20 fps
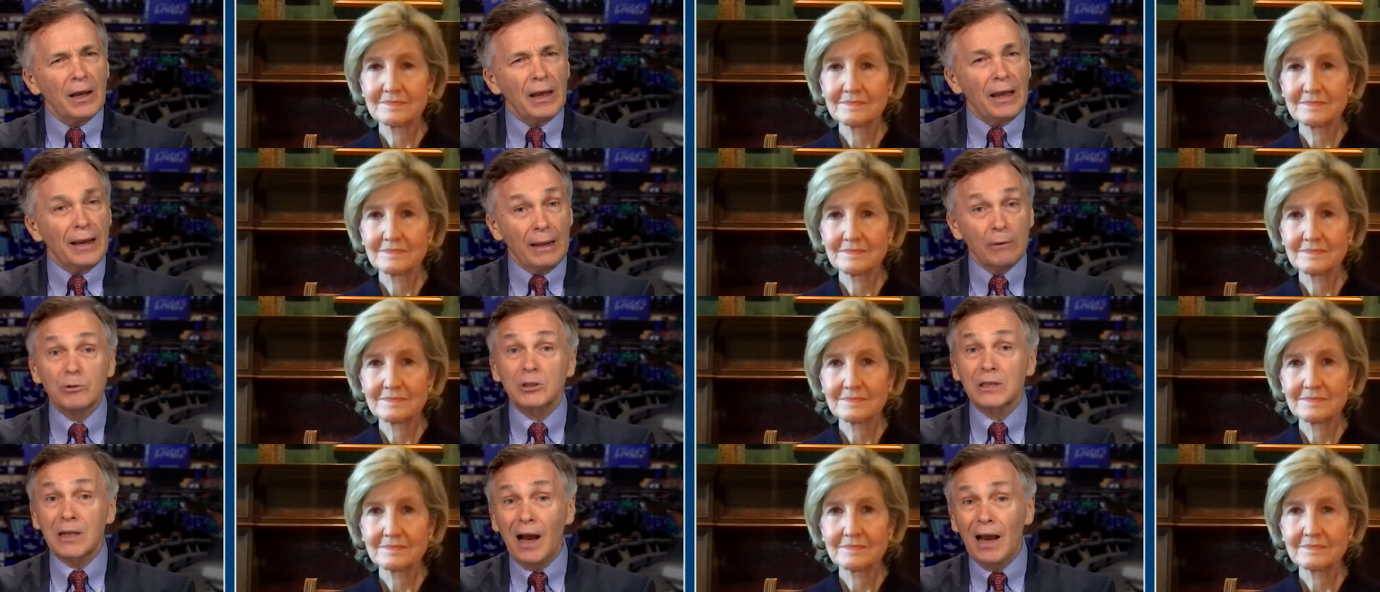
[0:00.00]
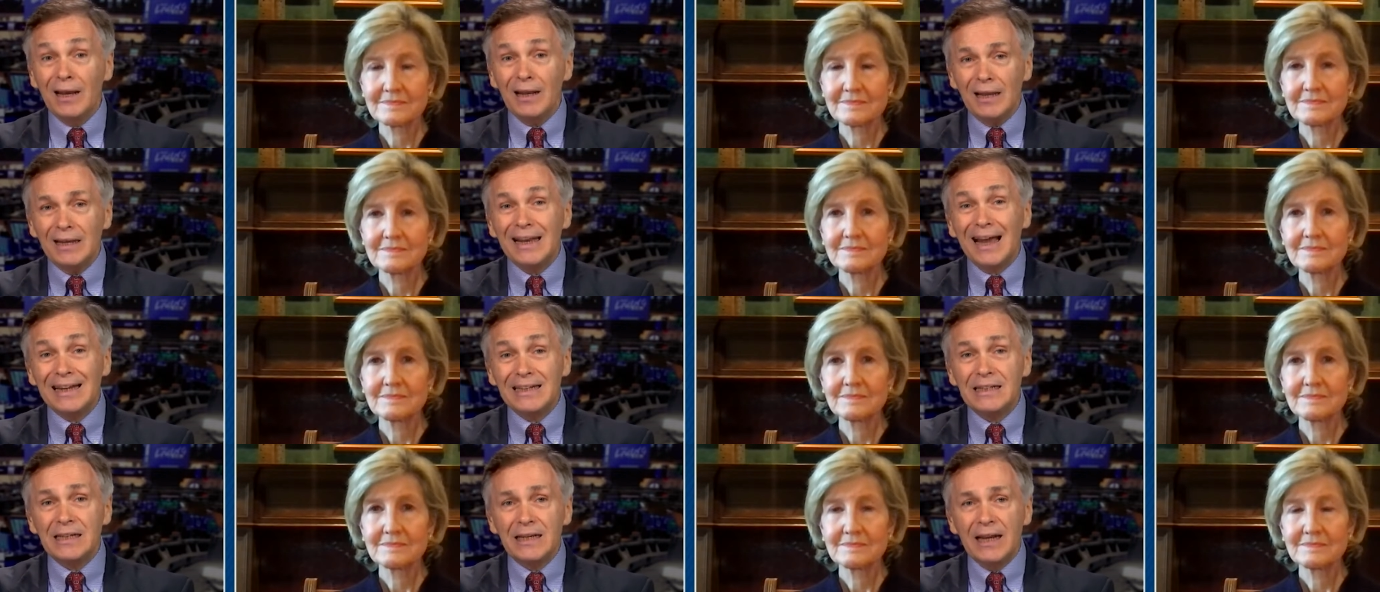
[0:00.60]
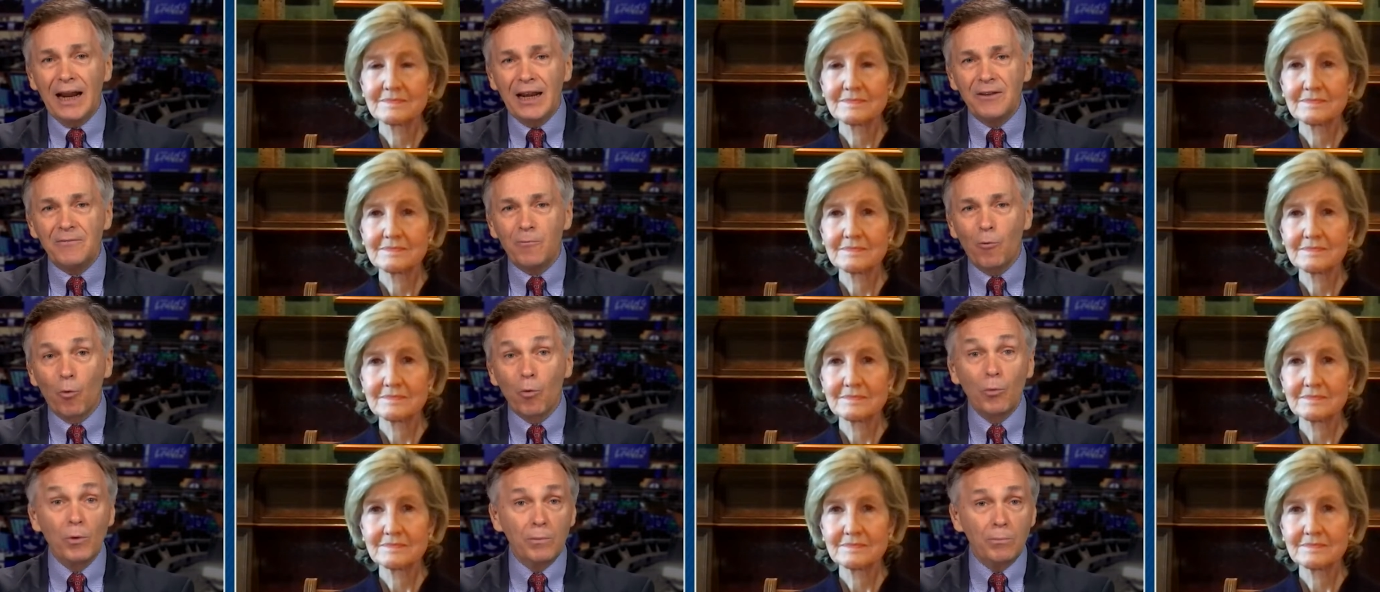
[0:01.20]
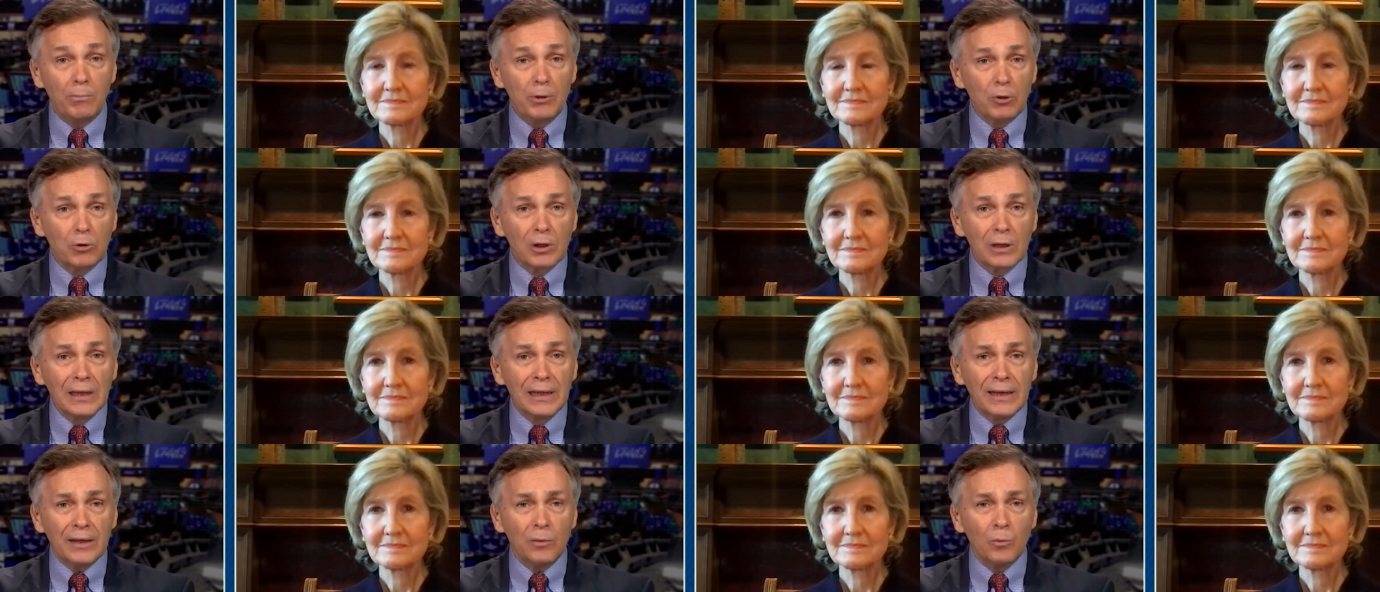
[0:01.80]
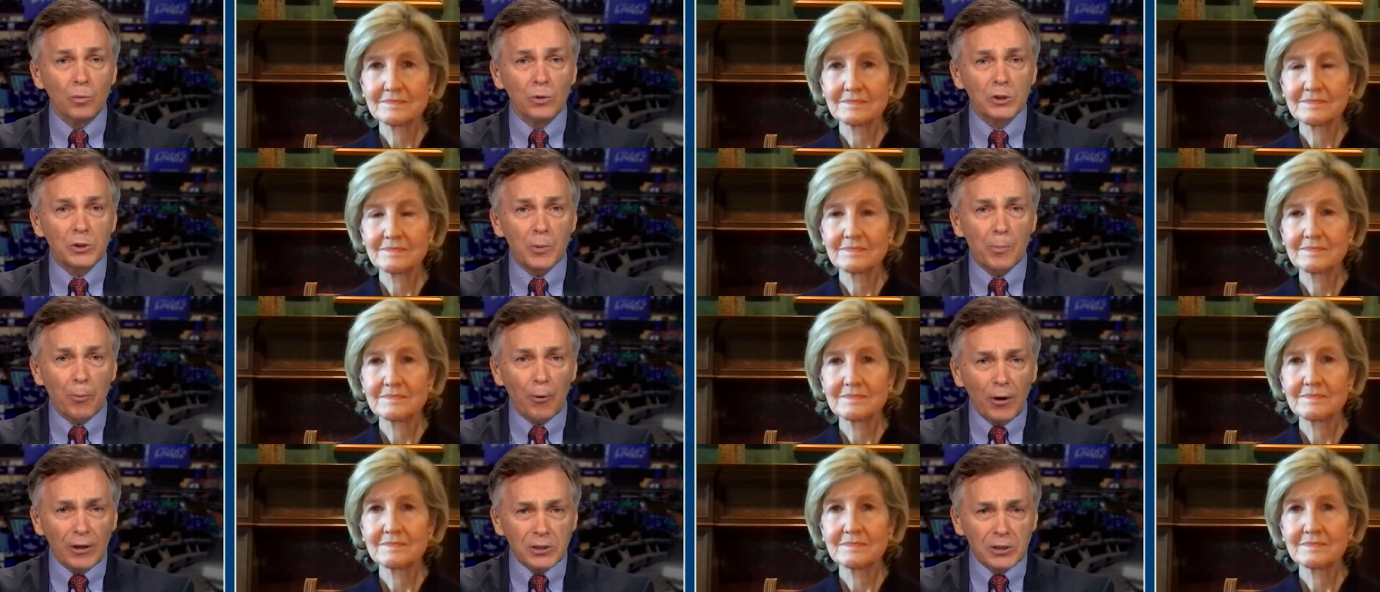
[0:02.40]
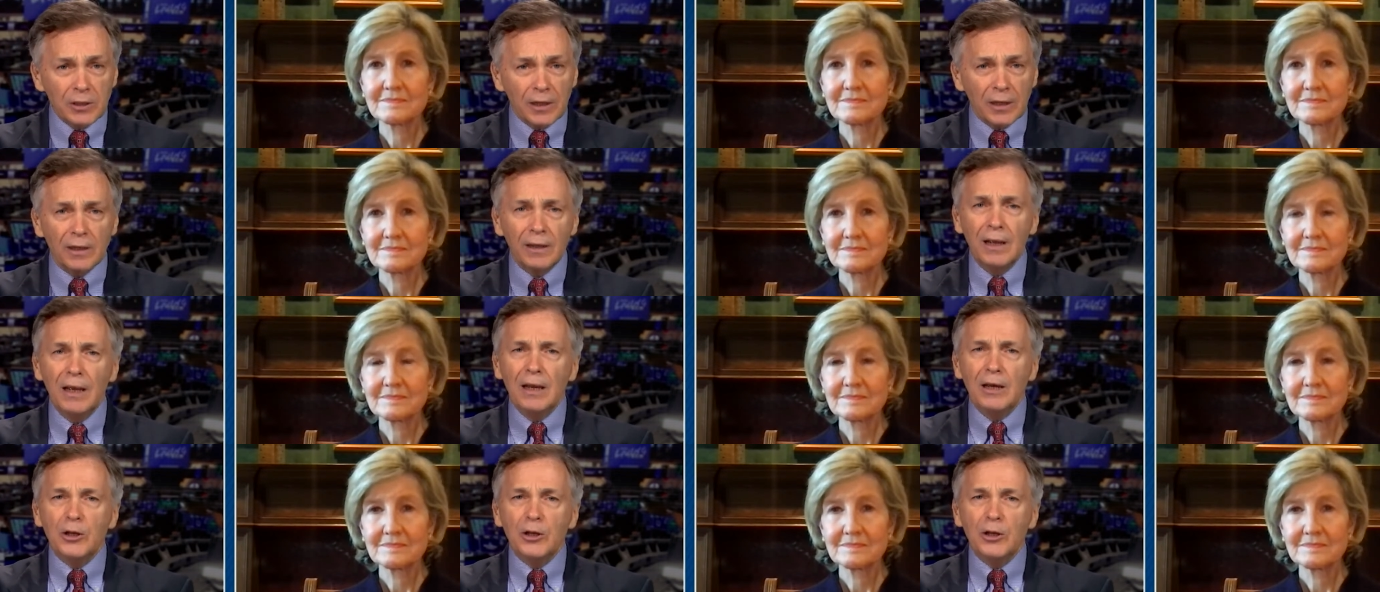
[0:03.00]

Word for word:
Speaker 1: And it was signed in 1994 when Bill Clinton was the president.